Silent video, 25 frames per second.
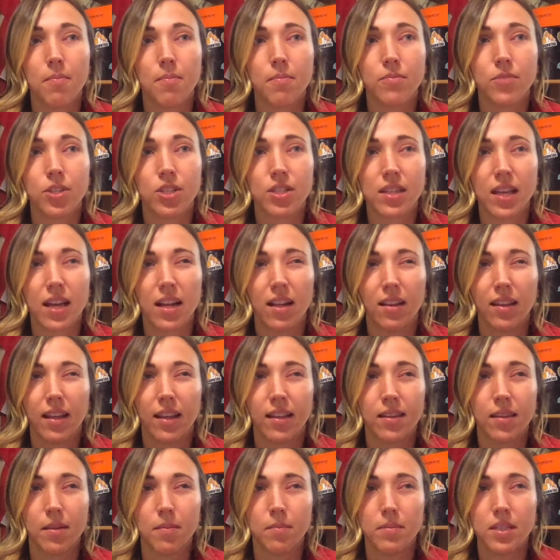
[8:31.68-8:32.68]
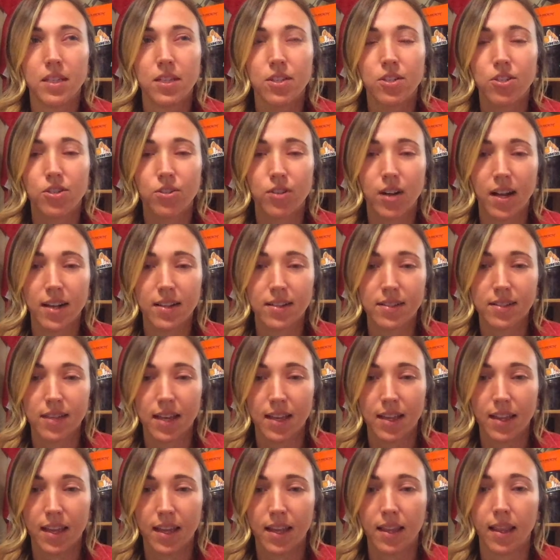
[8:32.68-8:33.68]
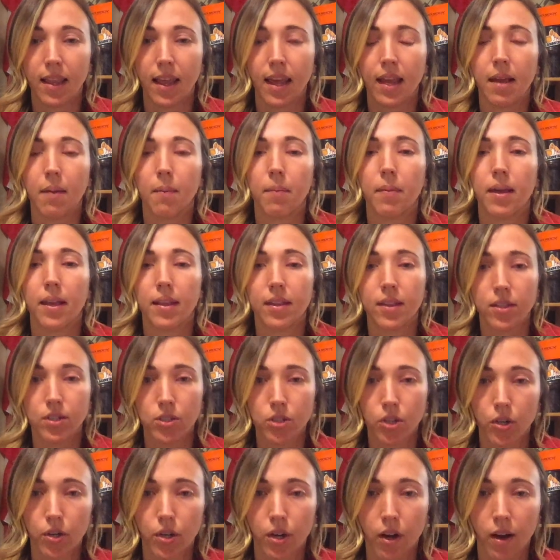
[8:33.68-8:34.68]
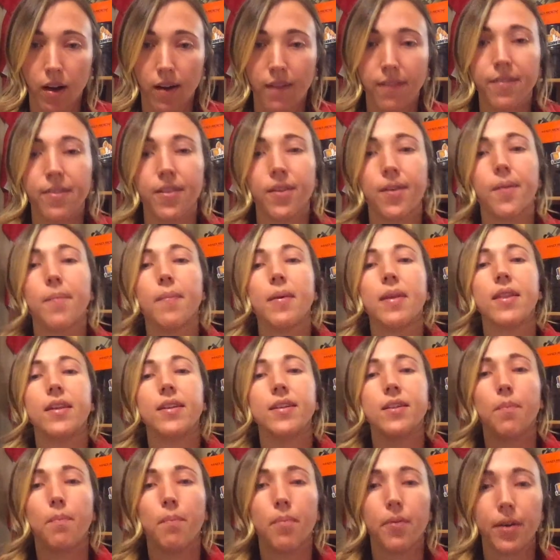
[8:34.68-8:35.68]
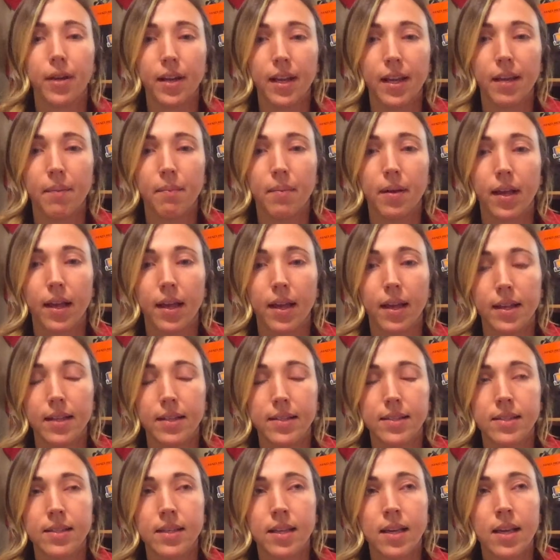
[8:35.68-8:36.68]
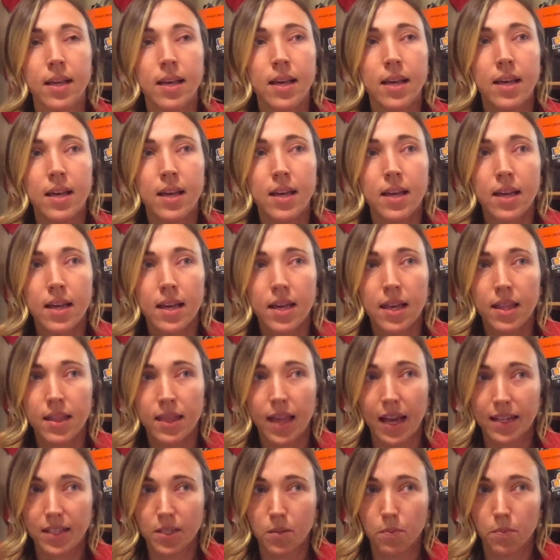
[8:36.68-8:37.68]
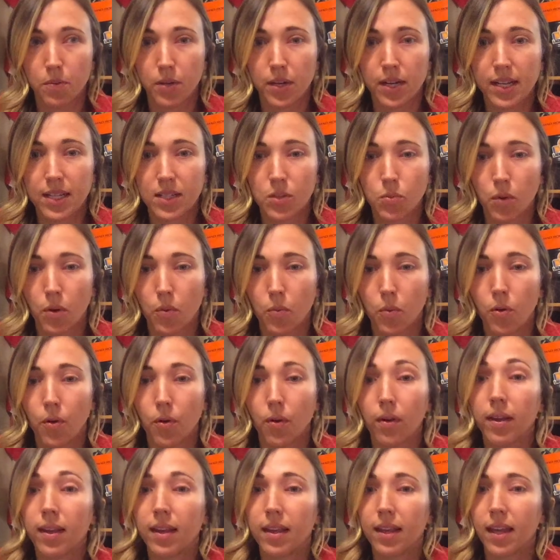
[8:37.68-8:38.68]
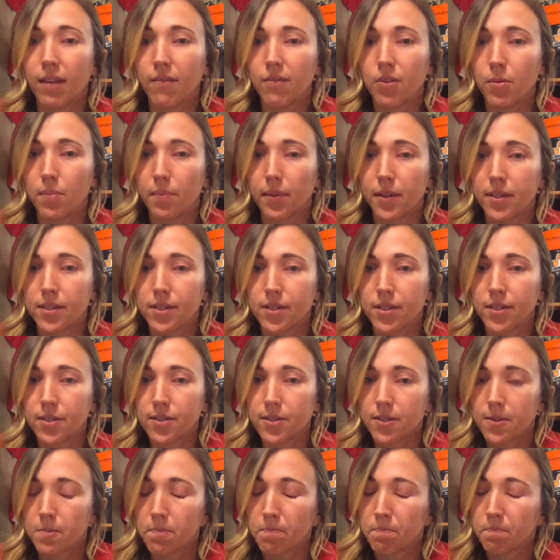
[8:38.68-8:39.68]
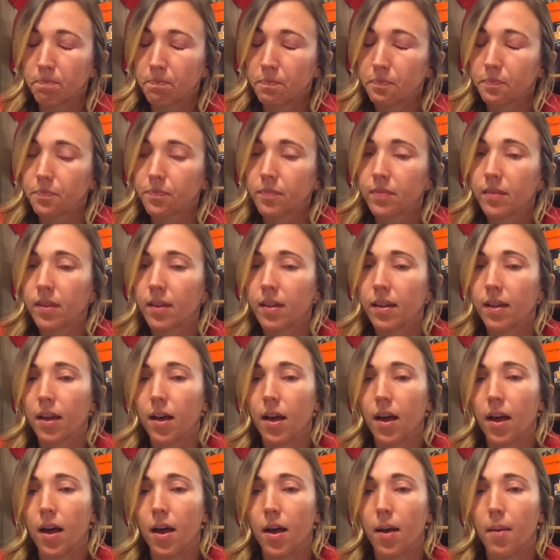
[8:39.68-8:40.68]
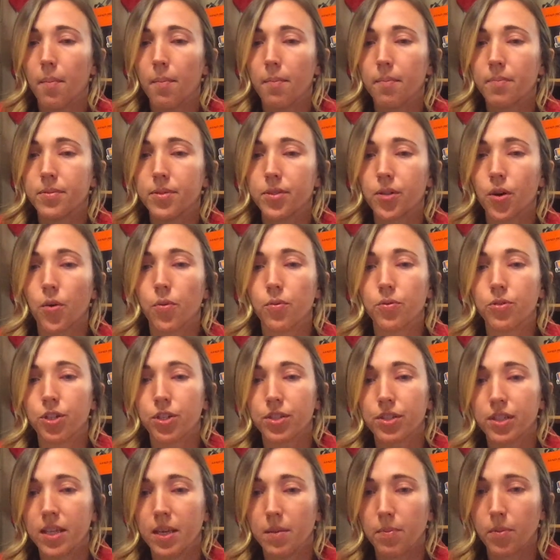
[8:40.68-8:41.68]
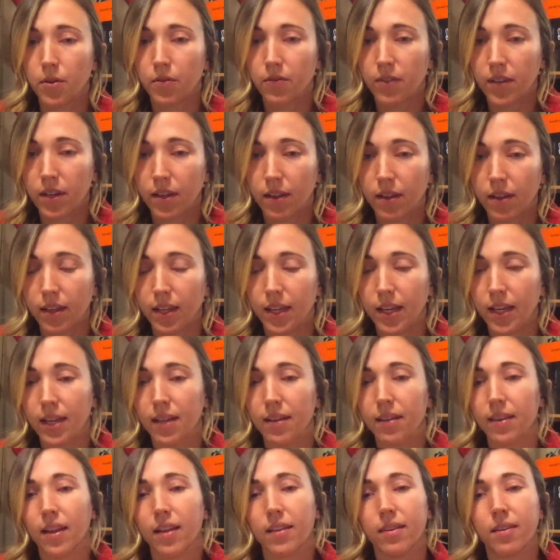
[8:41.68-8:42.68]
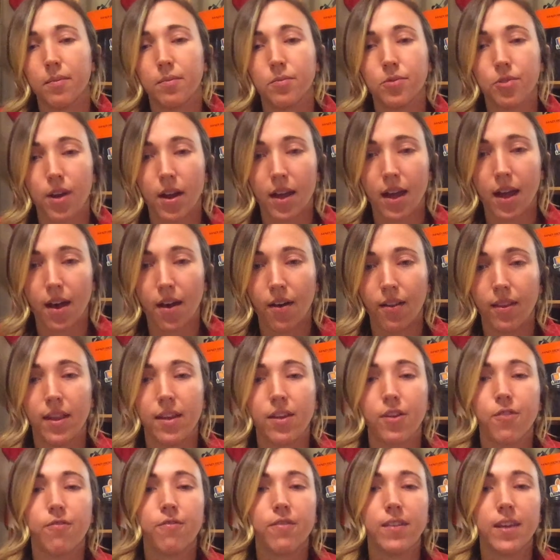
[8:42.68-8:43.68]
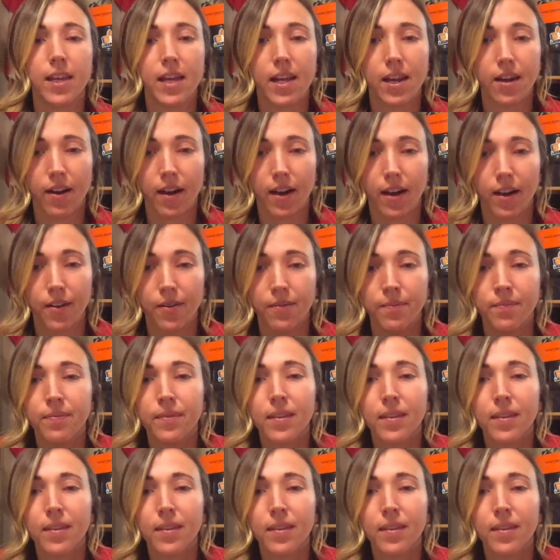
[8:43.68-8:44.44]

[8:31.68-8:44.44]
just kind of let them de-stress and then like get the dirt off them and the debris, because that debris is what will give you blisters. So just keep your feet clean, let them dry out, let your feet air out,